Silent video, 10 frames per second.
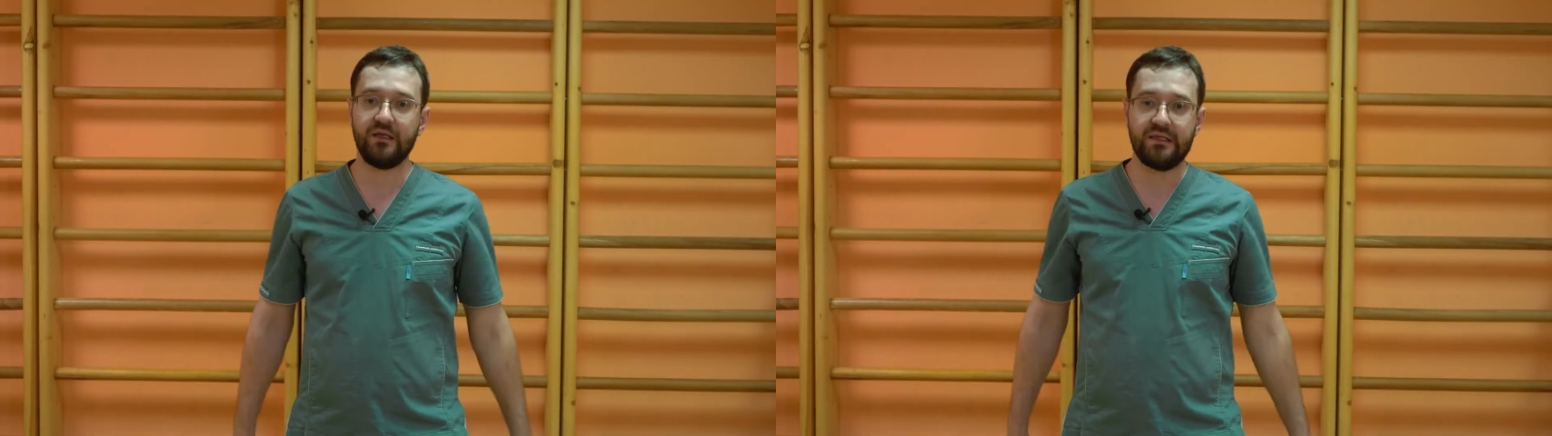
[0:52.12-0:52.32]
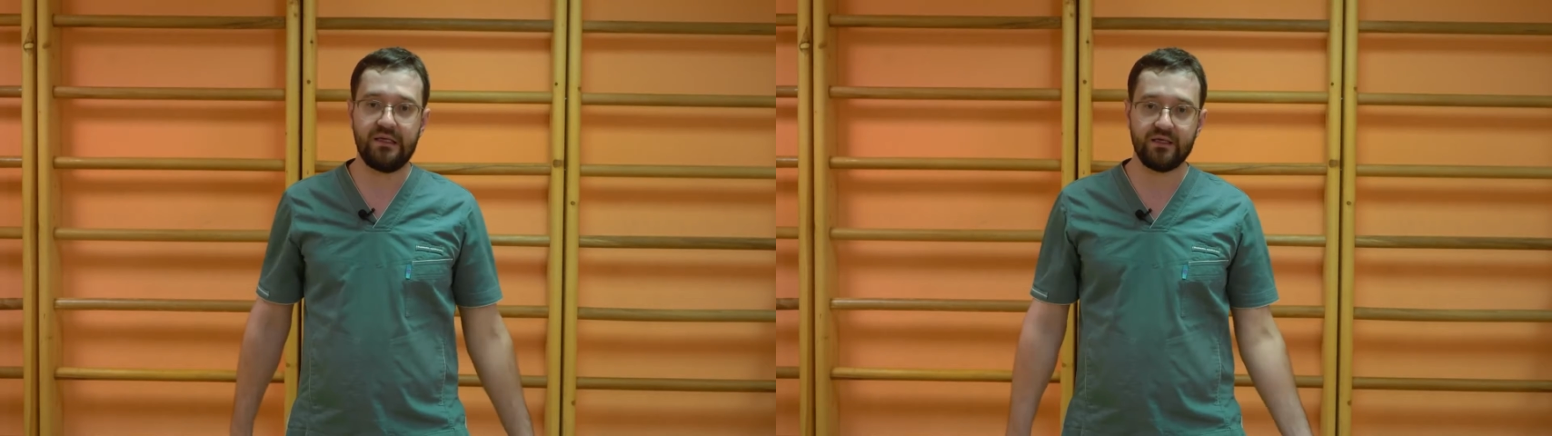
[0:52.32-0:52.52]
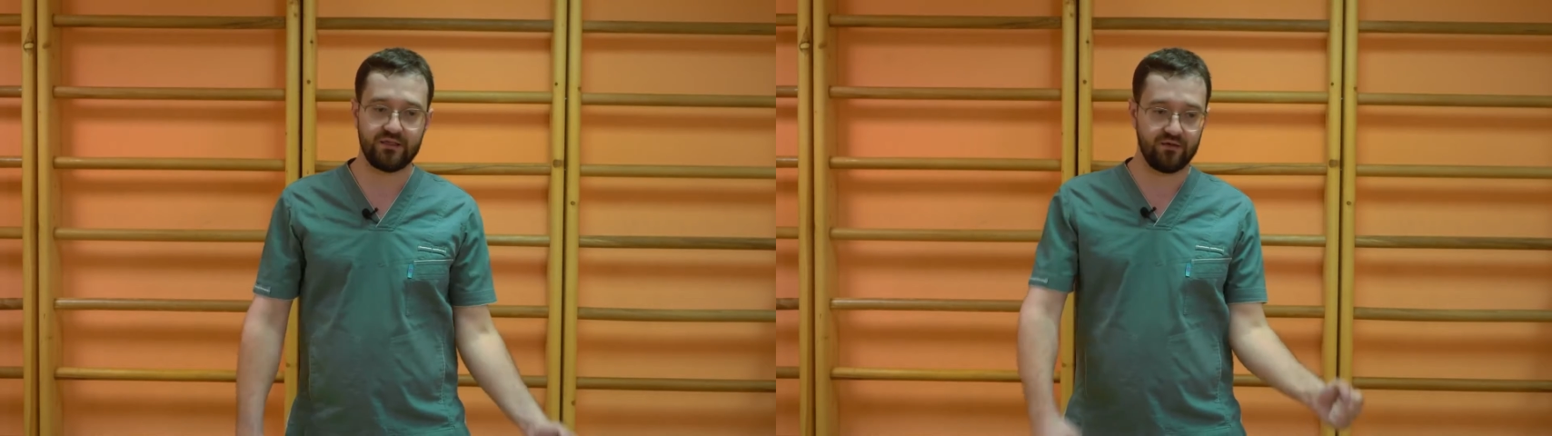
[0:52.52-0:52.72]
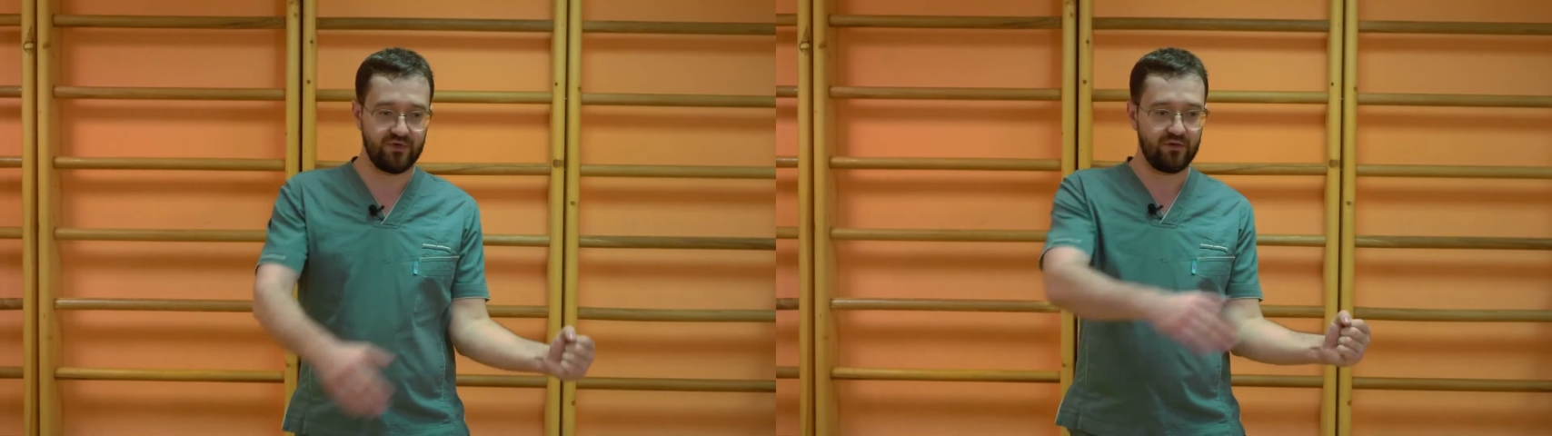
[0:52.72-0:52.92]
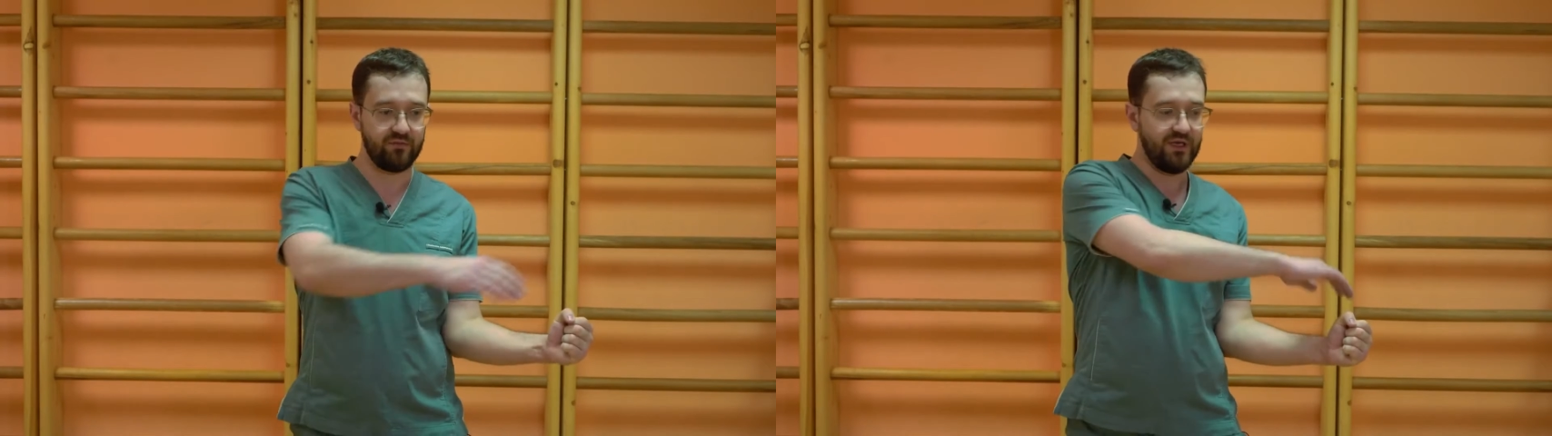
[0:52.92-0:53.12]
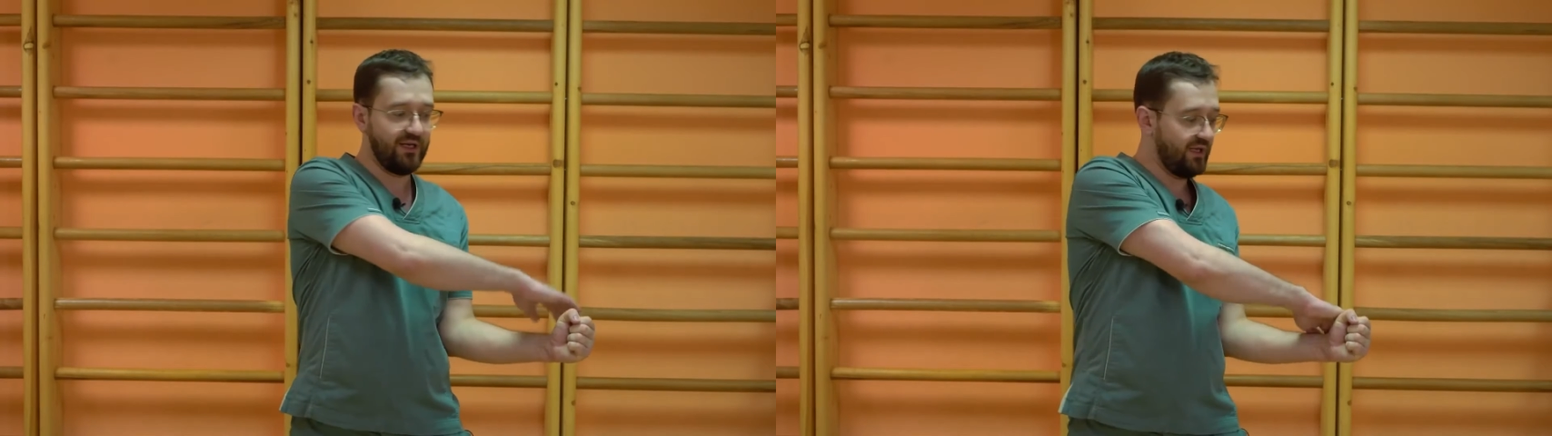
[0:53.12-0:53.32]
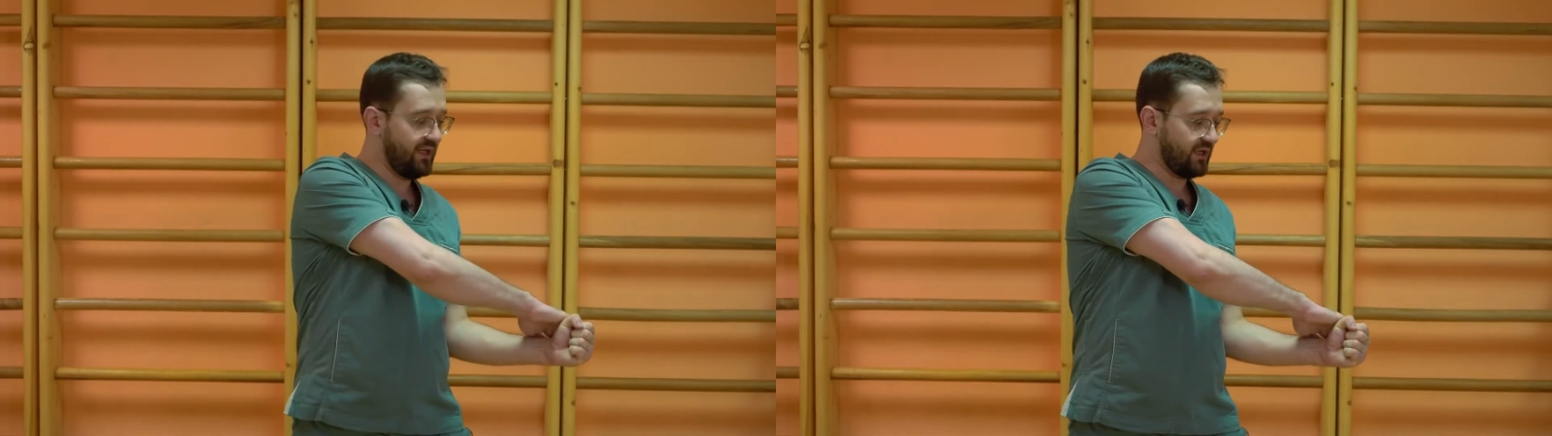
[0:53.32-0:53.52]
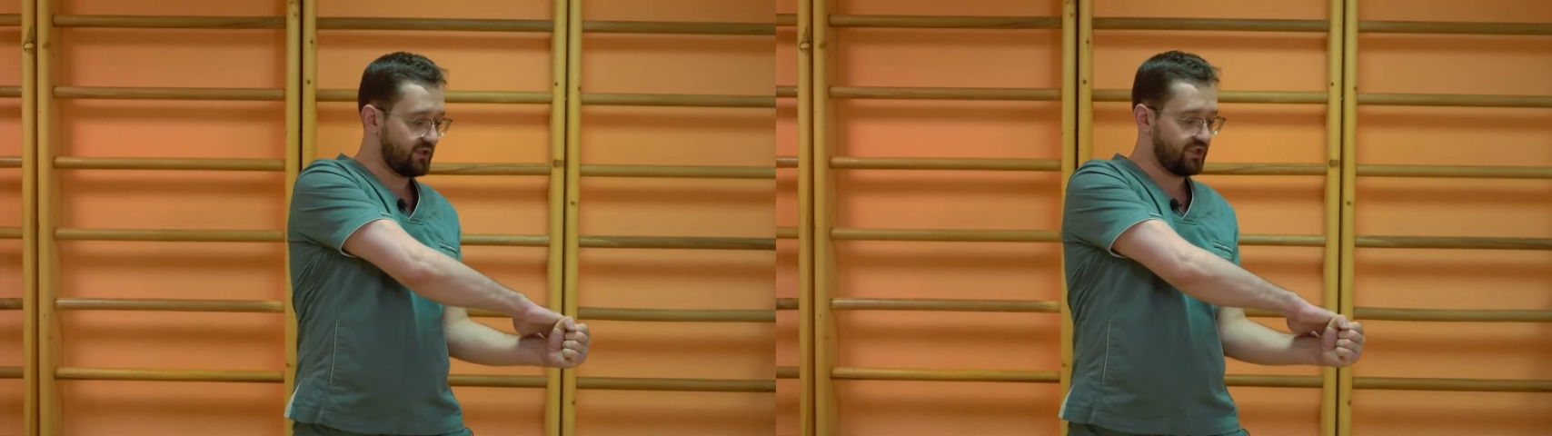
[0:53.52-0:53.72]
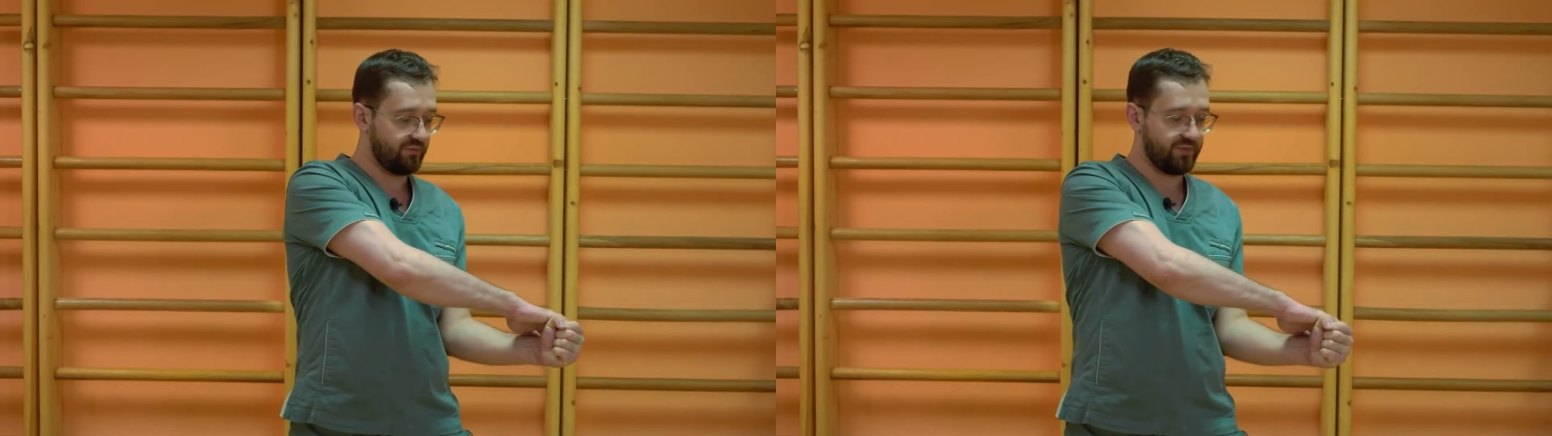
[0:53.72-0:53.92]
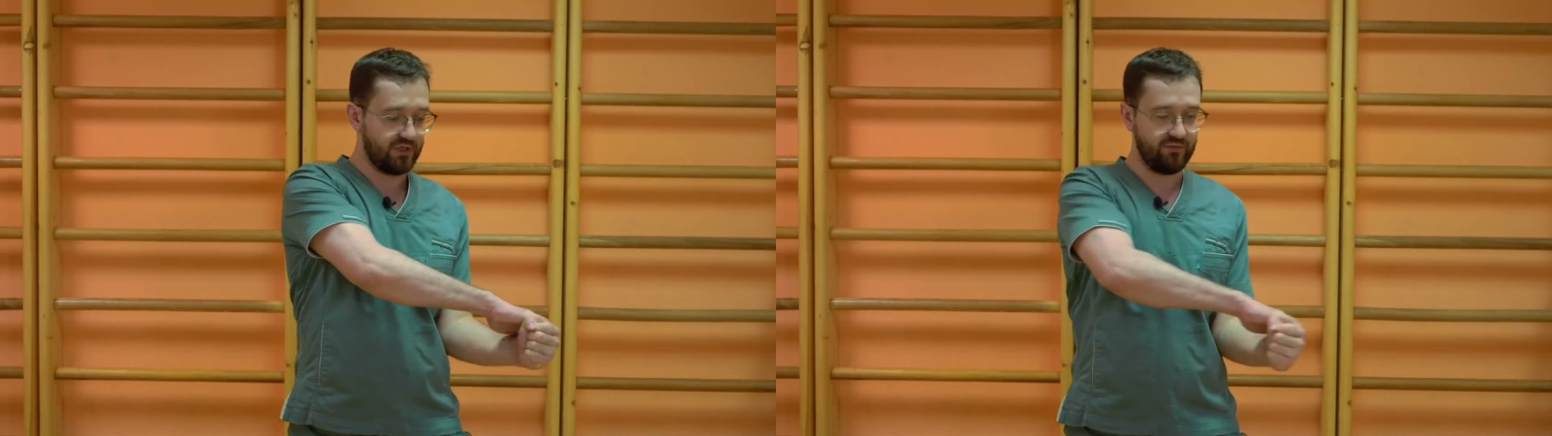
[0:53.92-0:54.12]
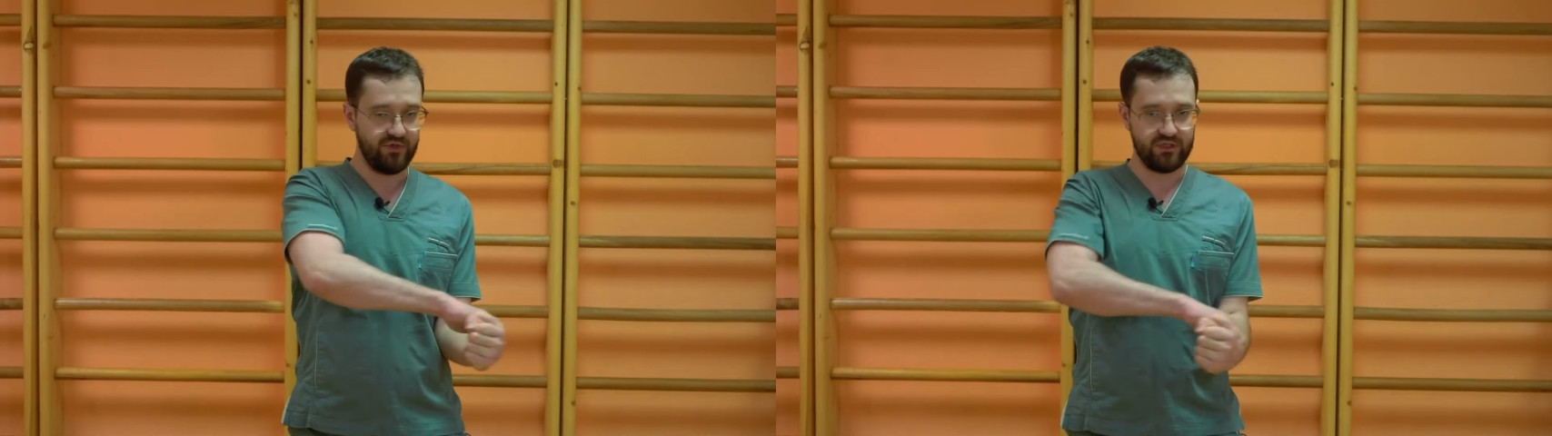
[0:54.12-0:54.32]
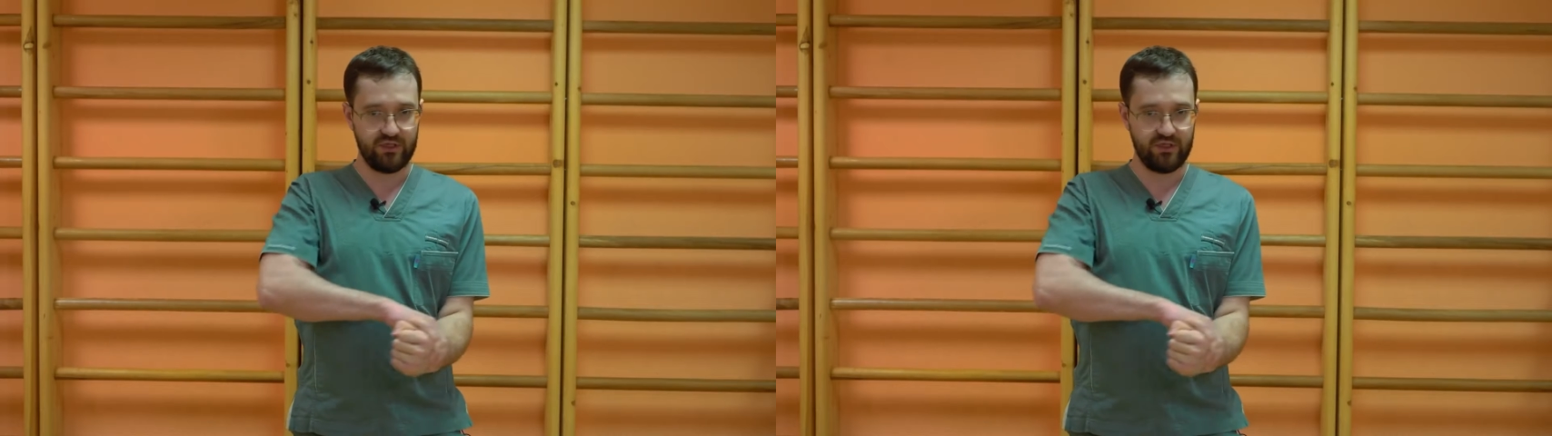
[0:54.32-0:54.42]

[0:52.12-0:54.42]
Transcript: And the third is that it is easier